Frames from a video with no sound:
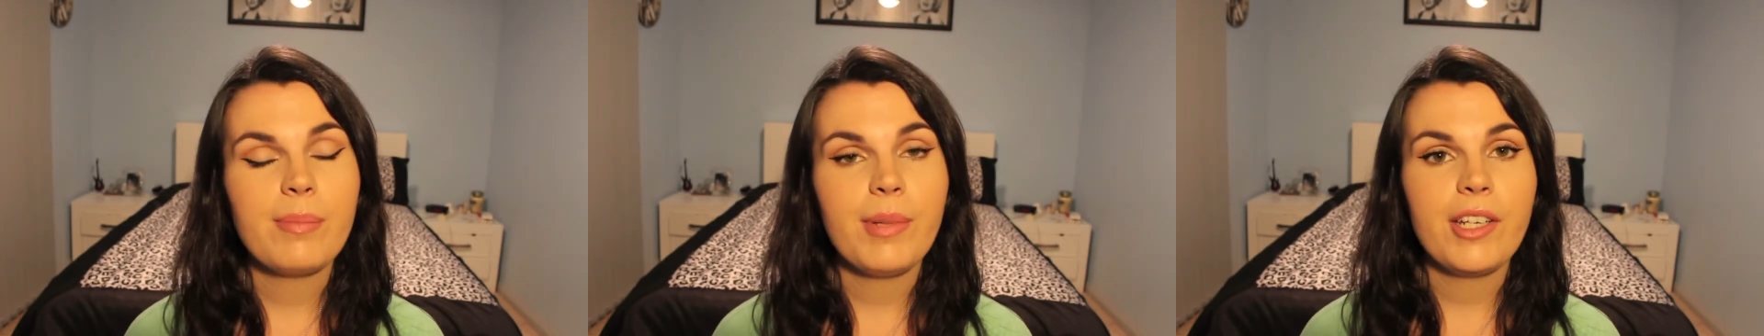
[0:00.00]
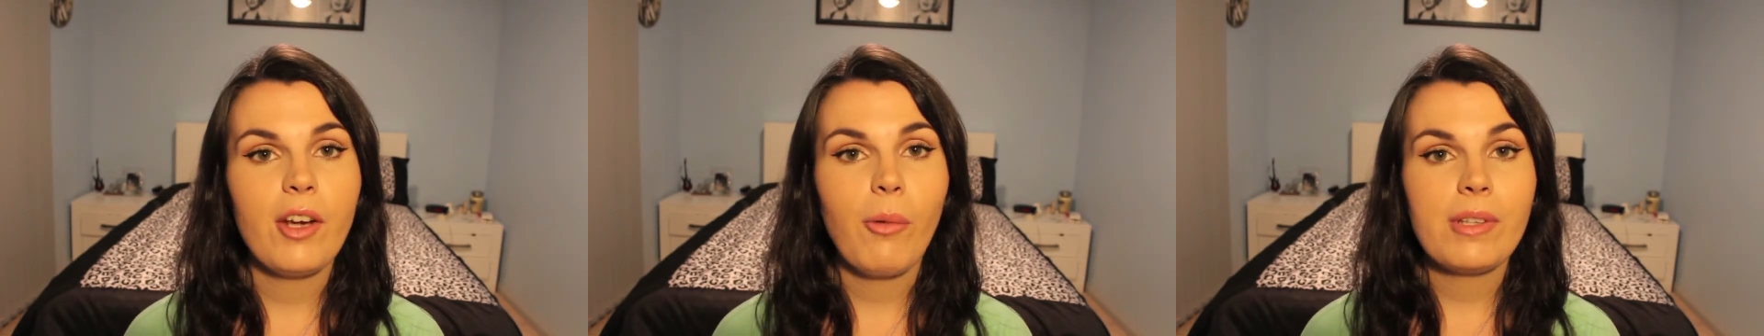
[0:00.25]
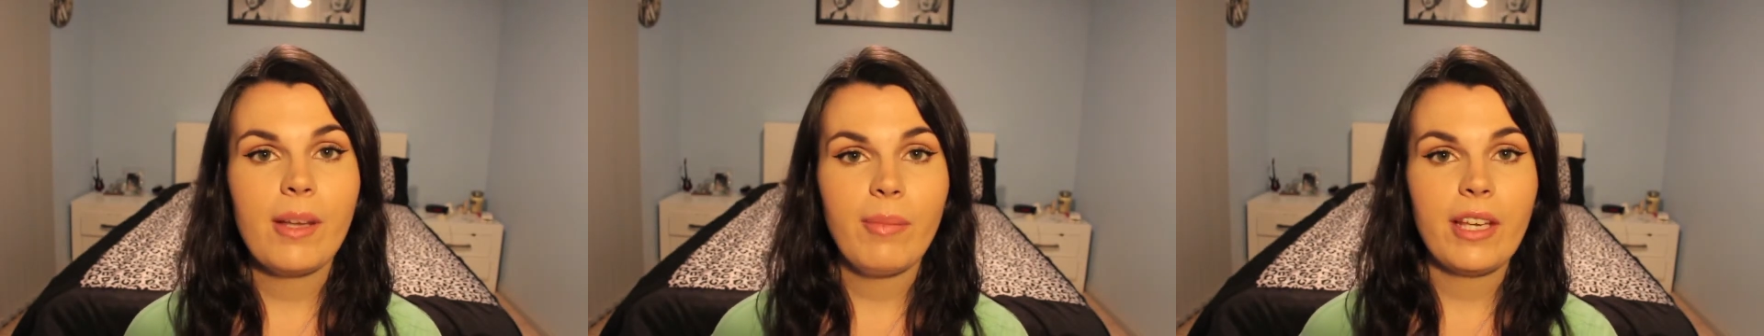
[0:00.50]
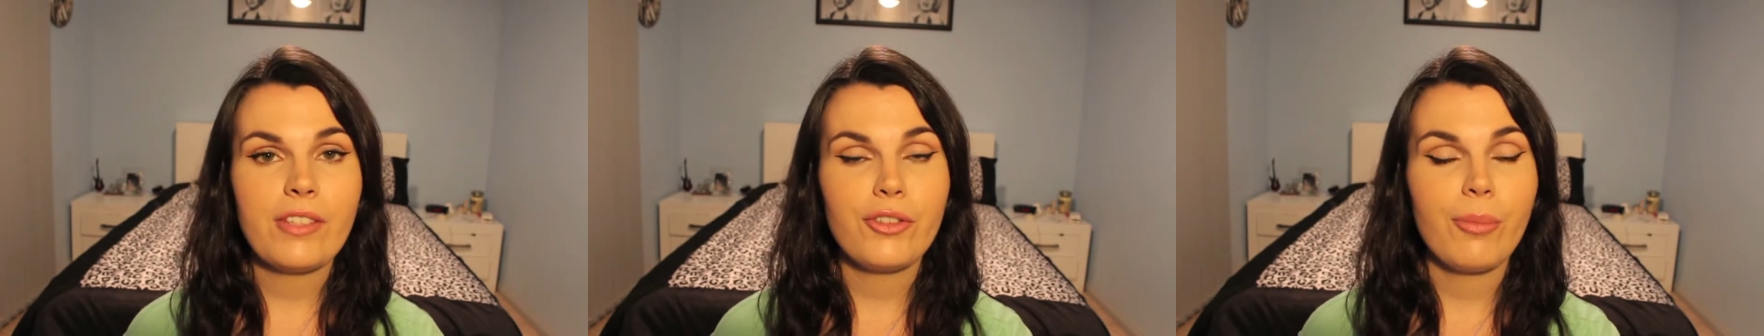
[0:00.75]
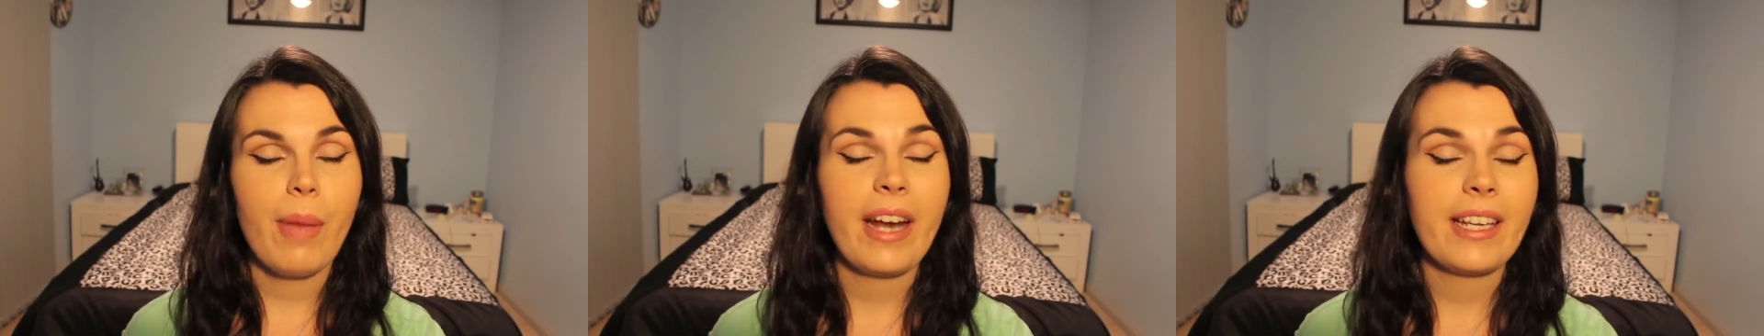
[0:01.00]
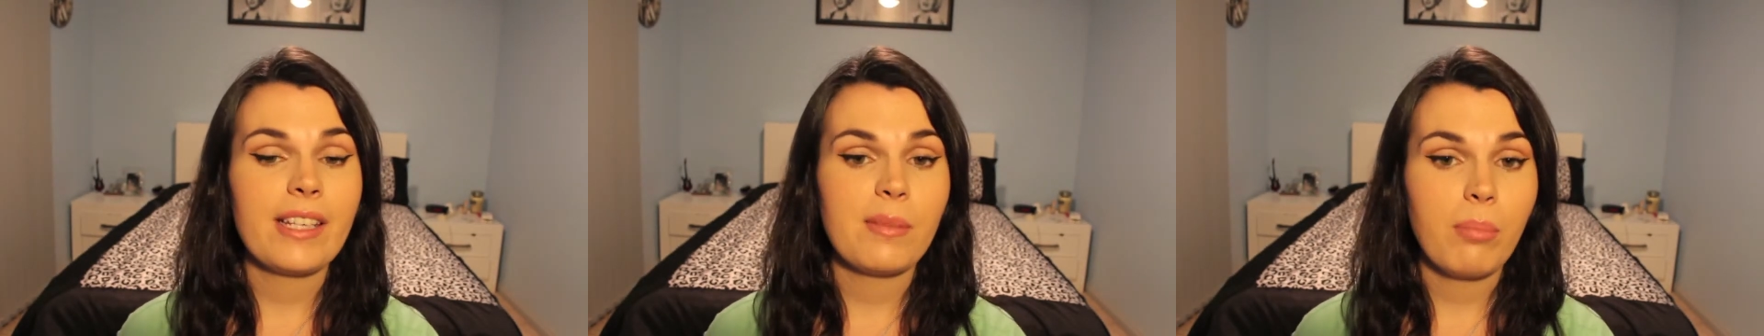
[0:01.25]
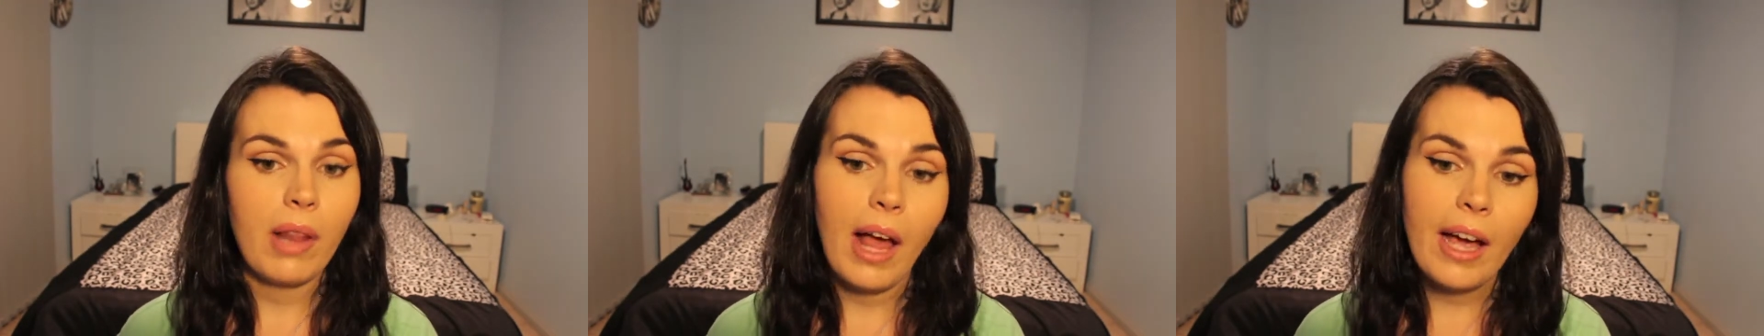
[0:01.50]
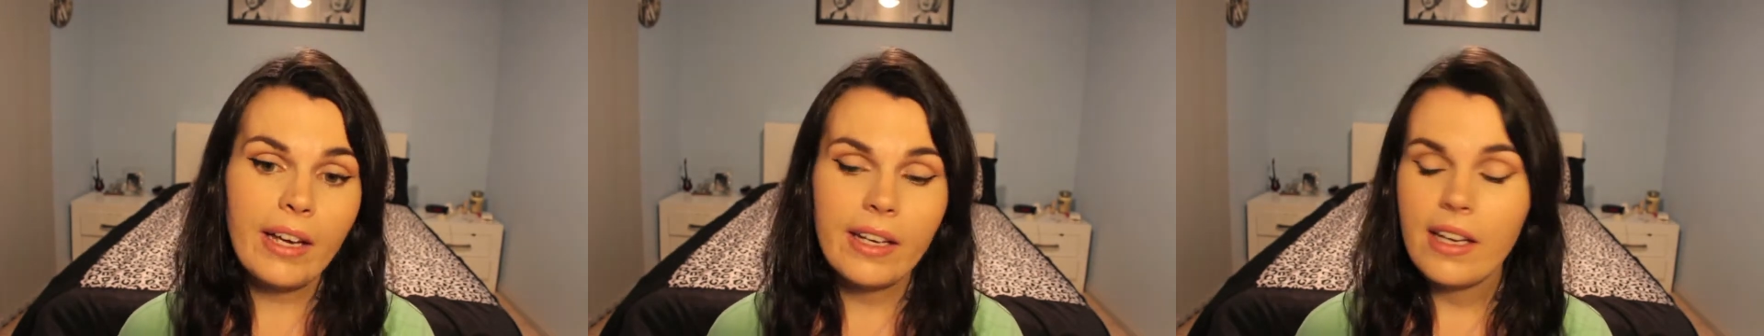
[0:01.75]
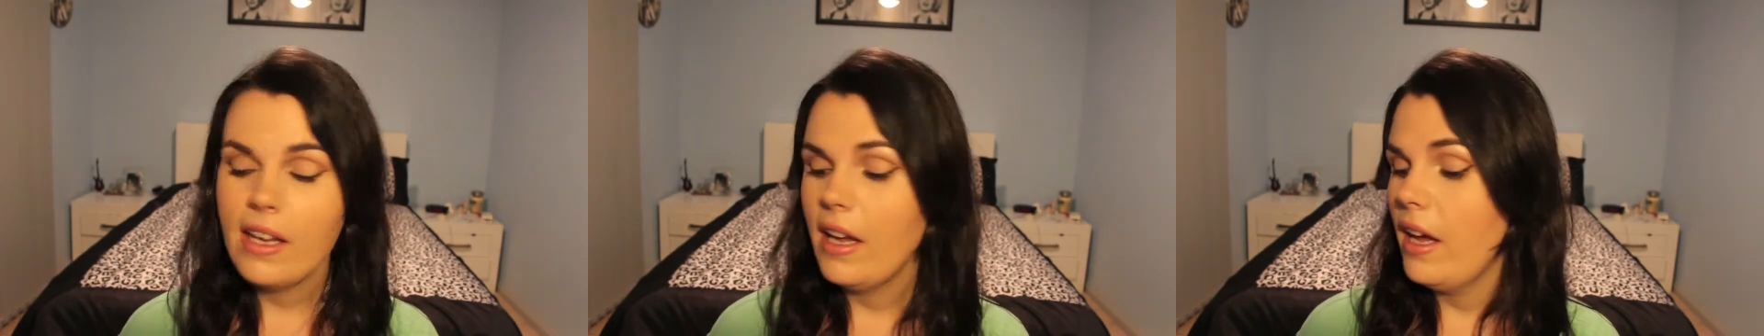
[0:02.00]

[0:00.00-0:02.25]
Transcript: but you don't want something as dramatic as black.